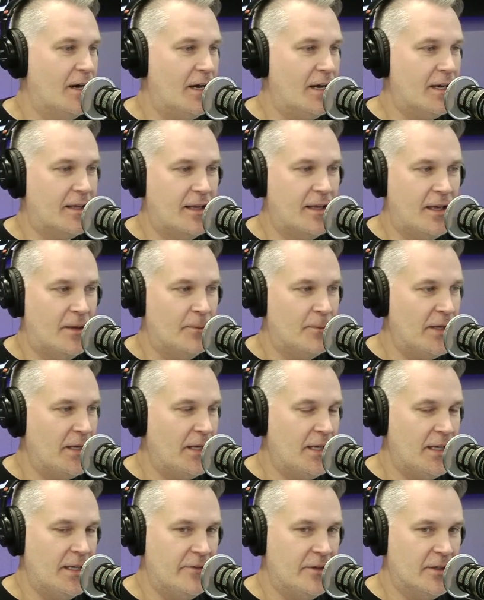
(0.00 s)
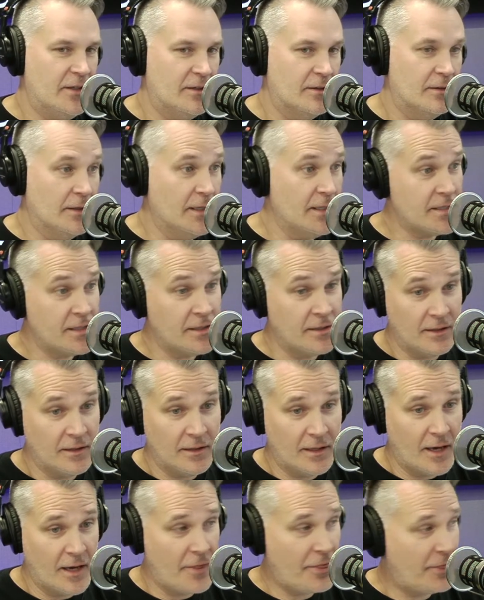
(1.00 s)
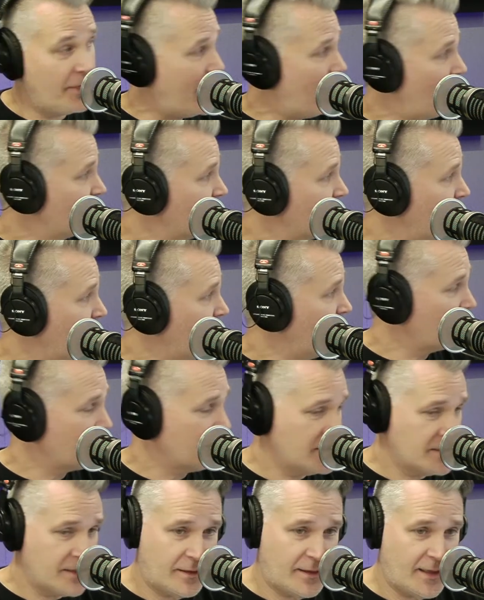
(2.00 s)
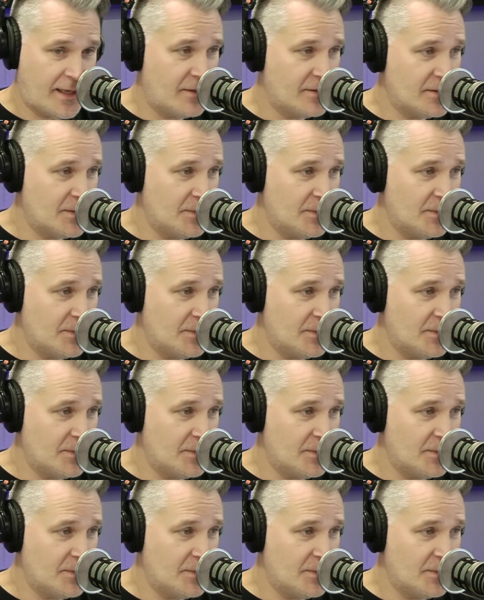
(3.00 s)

can't believe it. Listen. $1,000 is $1,000.